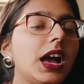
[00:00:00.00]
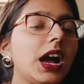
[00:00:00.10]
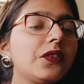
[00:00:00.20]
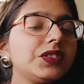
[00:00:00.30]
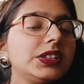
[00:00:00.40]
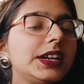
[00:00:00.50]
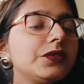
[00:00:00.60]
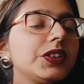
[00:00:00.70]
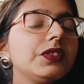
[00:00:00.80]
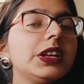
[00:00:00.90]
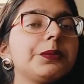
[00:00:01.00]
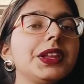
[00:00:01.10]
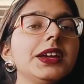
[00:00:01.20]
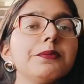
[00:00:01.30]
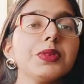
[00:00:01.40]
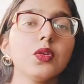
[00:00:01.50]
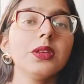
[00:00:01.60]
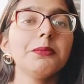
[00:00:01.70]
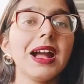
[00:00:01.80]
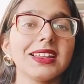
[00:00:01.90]
After that, we will apply
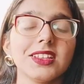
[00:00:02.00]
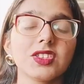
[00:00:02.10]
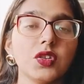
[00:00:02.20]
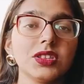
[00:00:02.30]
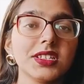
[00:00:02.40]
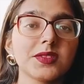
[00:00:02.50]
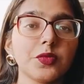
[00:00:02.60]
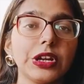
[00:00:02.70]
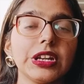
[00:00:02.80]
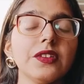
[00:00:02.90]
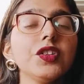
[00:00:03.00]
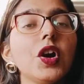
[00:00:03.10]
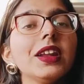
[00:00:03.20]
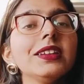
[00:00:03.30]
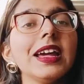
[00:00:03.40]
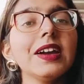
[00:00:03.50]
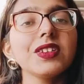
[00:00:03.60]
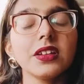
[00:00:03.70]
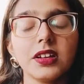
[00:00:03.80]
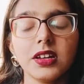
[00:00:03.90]
dual magnets on this point. If you are not having